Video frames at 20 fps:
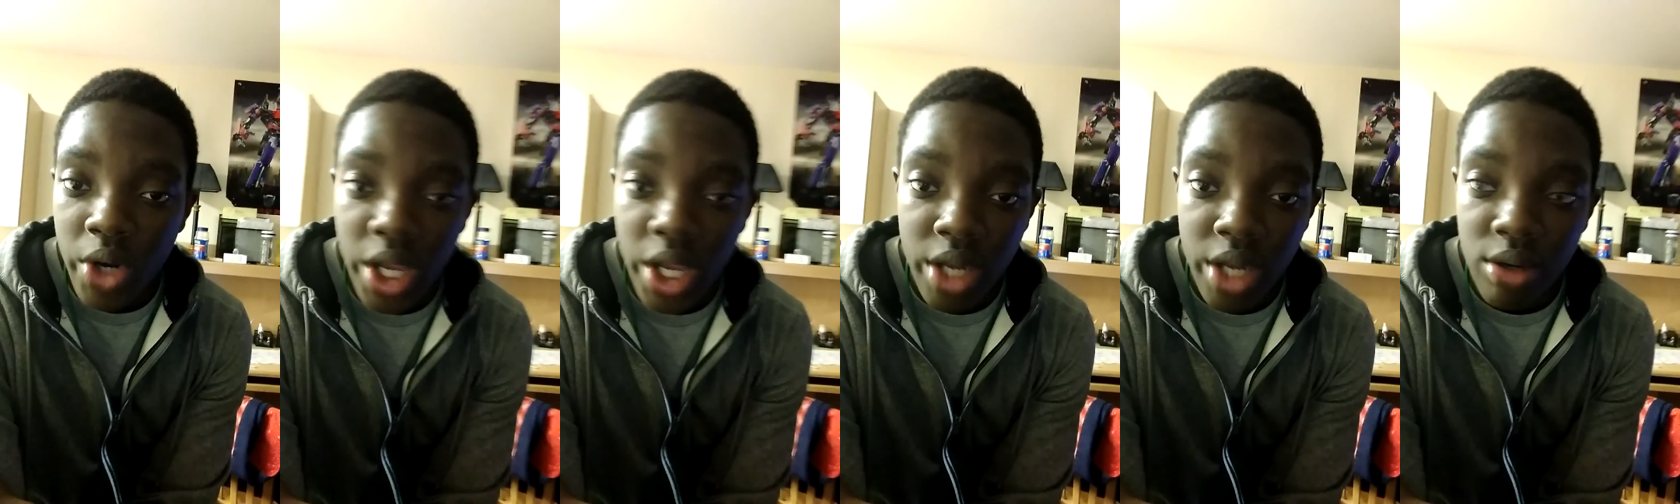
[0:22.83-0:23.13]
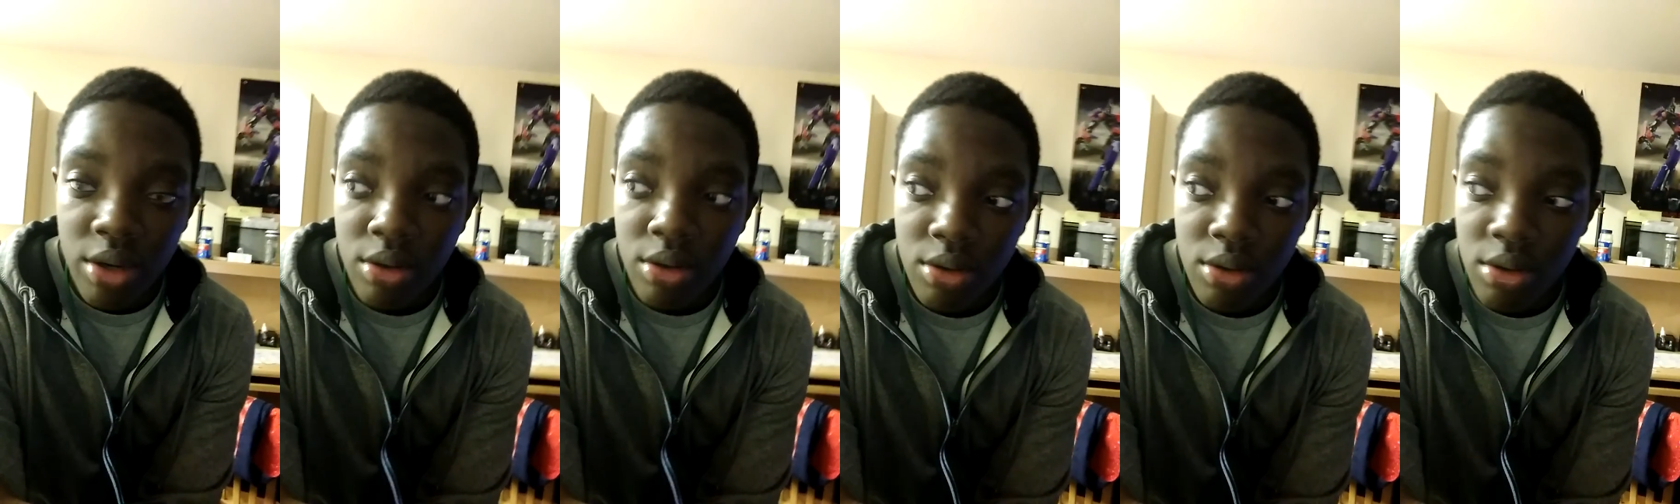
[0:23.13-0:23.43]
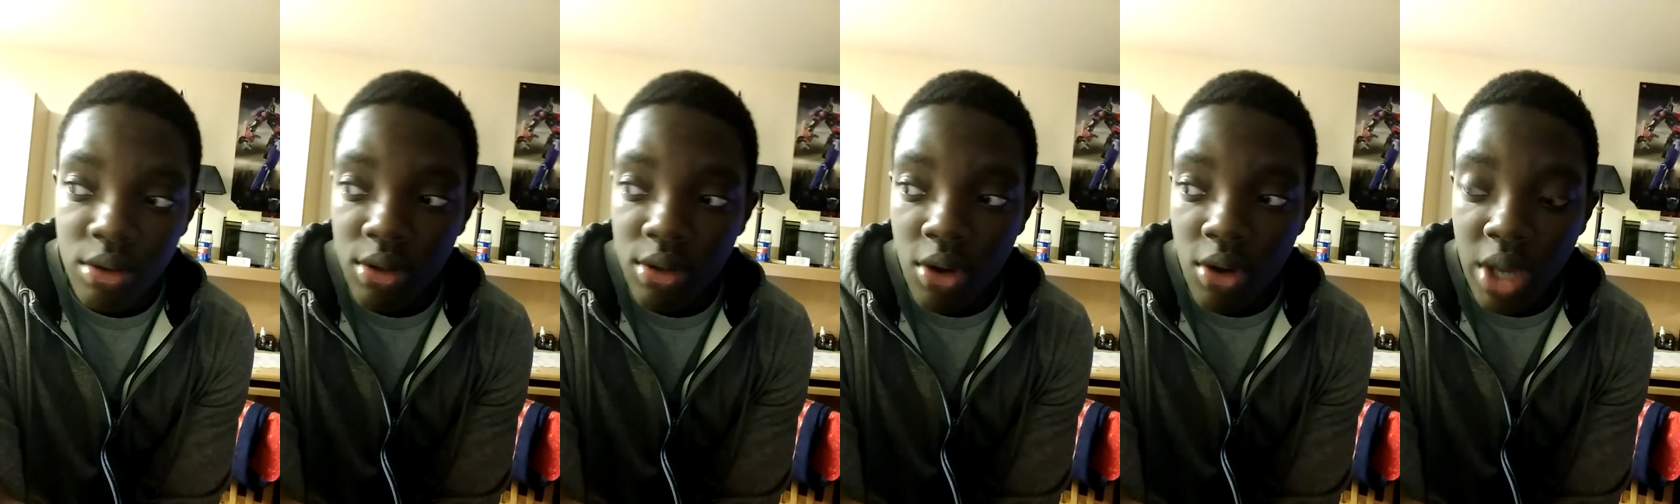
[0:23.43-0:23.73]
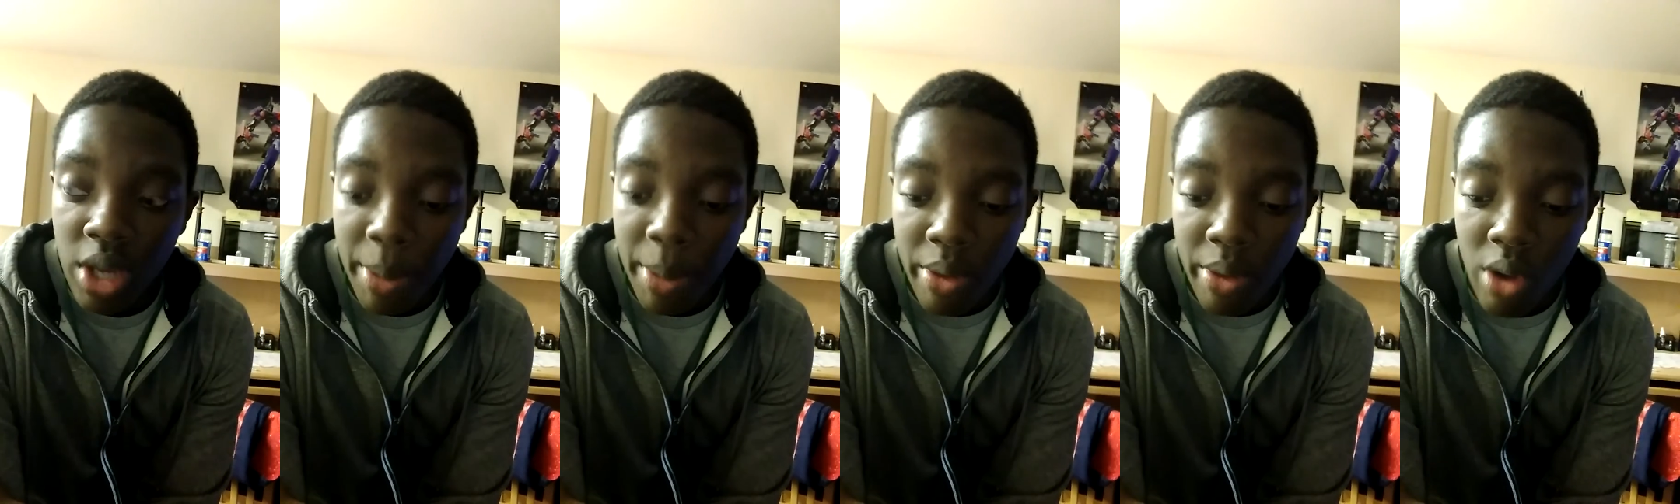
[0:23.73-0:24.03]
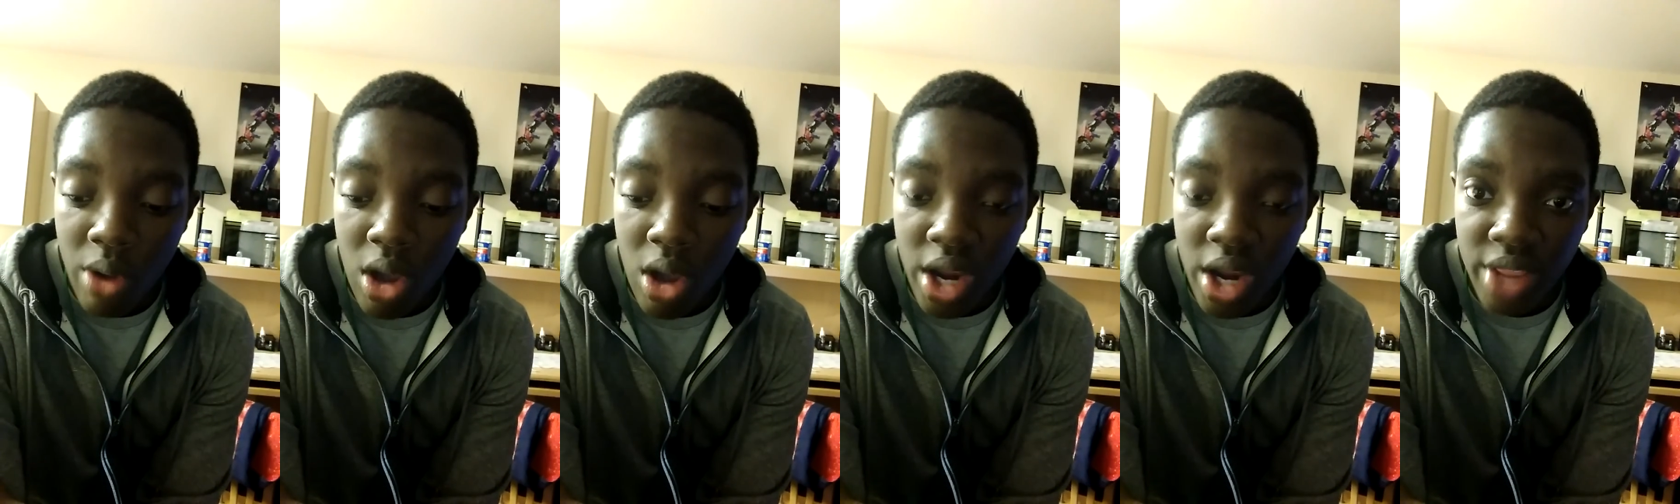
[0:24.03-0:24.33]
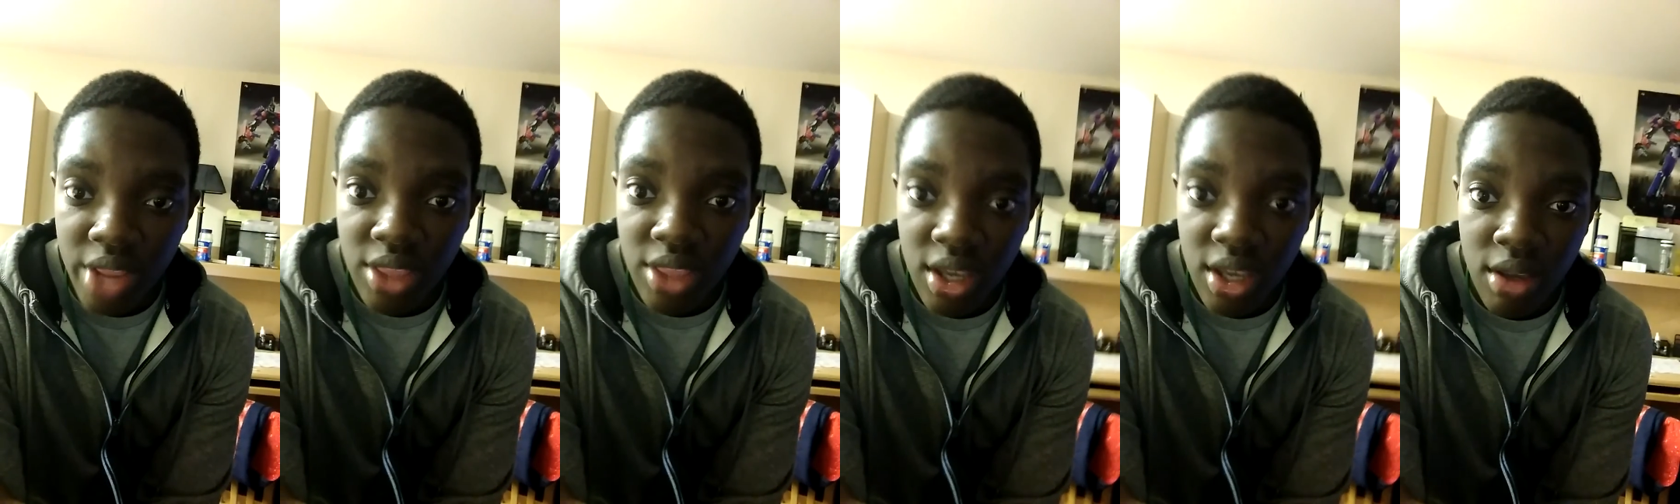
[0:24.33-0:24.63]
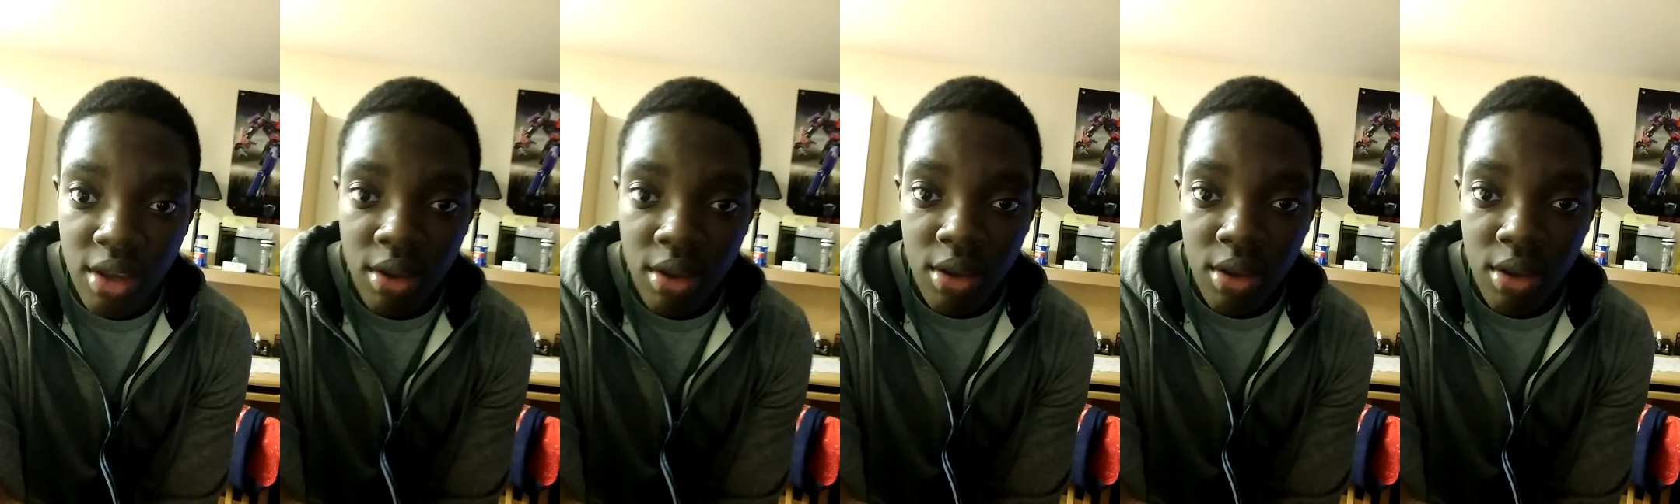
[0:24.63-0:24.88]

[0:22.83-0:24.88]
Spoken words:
And don't get me wrong, I think